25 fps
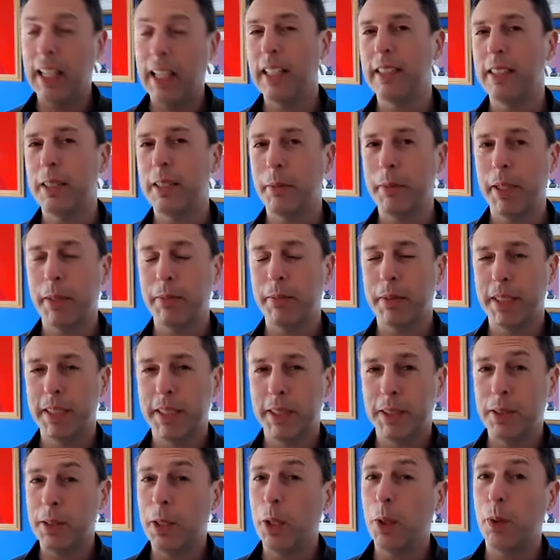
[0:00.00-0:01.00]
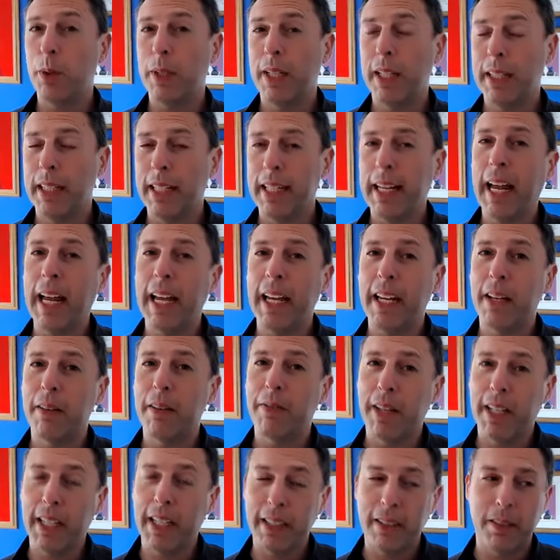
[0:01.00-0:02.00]
Sometimes I just know that like, hey,
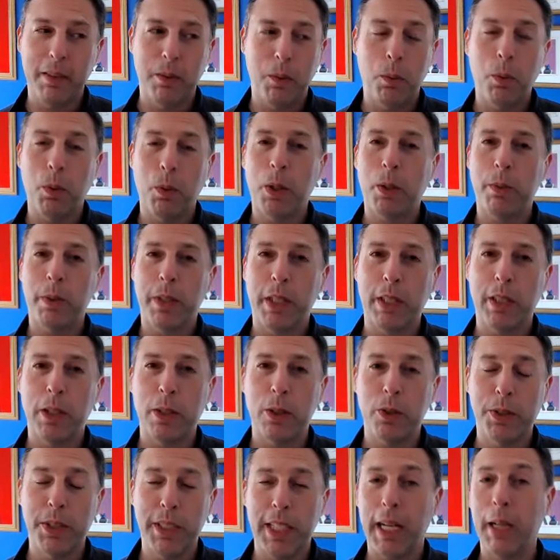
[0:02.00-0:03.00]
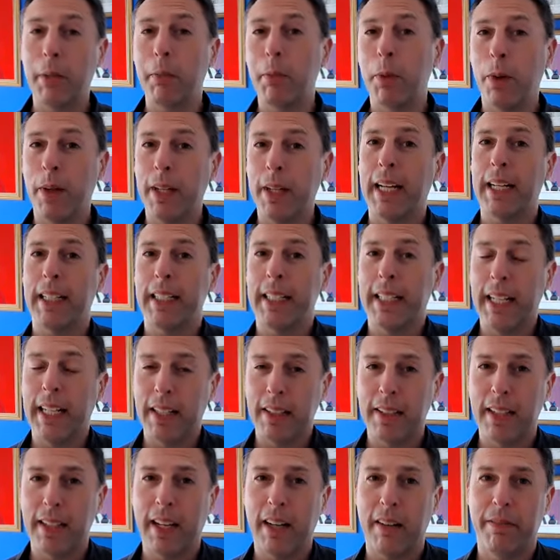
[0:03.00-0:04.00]
if I work with a coach, I'm going to get a
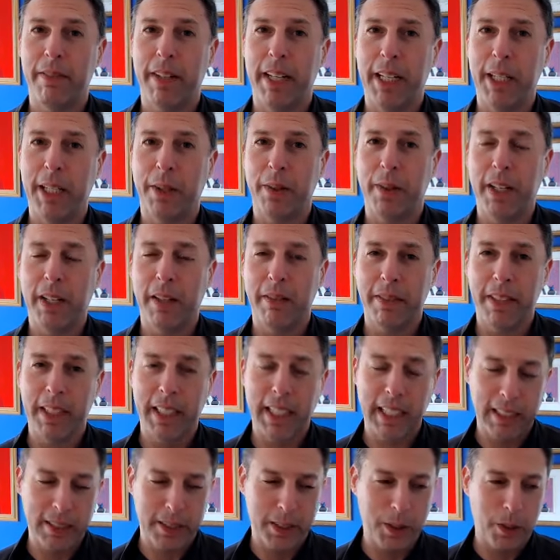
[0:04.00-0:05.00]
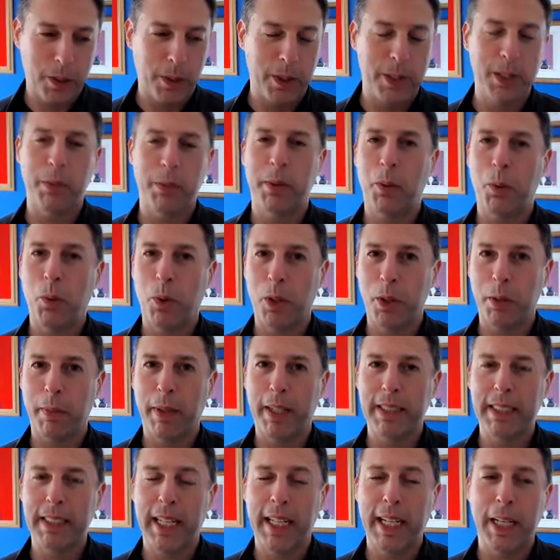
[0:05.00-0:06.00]
lot of value out of it and it's going to be worth
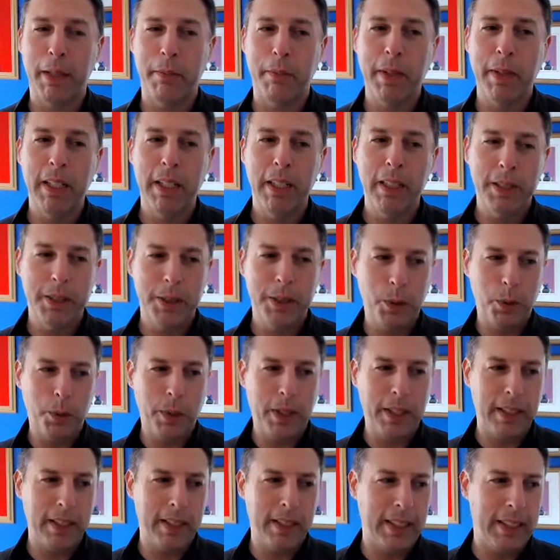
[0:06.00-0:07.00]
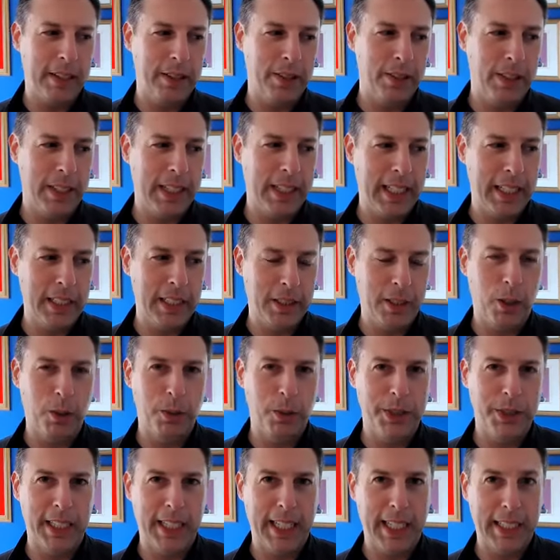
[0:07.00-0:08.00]
my time. So rather than look at
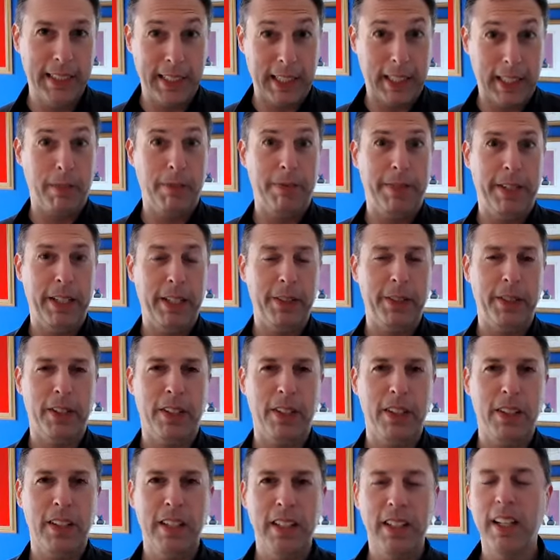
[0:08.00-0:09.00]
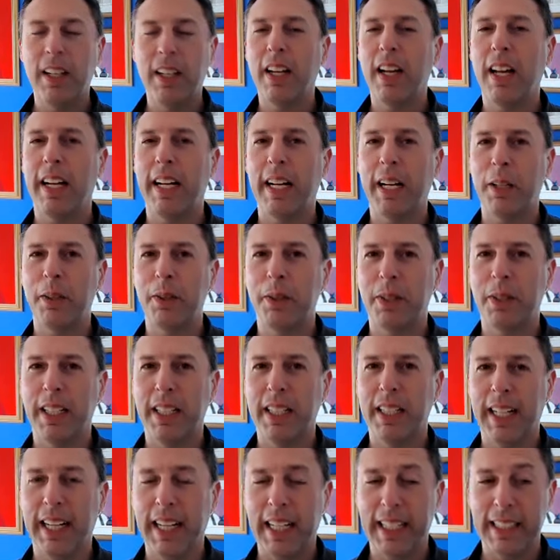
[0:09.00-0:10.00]
coaching as like a failure, I now look at
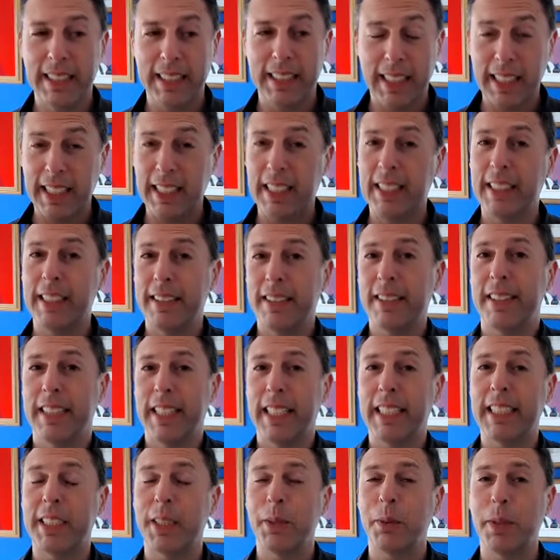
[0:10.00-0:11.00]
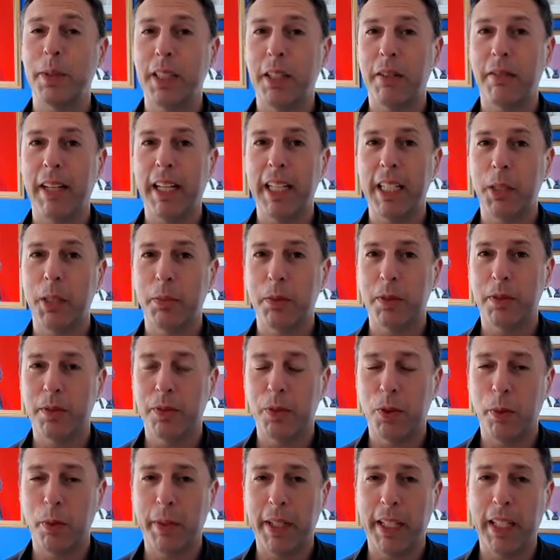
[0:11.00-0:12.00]
it as like, this is actually really valuable
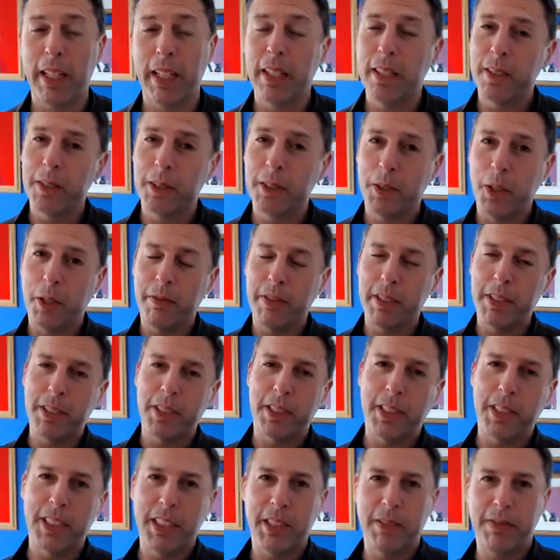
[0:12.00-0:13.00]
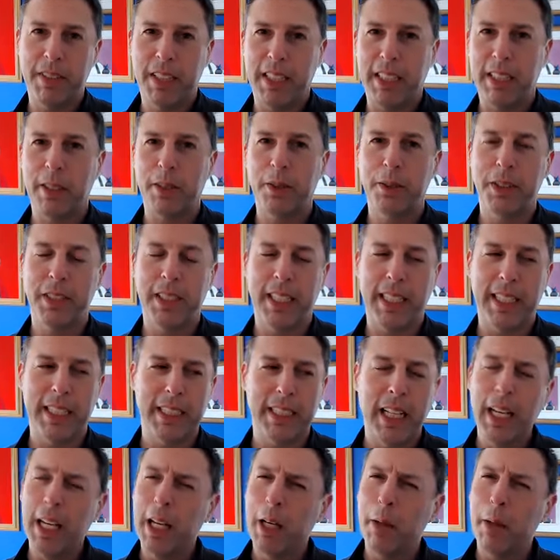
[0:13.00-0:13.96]
for me. So even just shifting those things.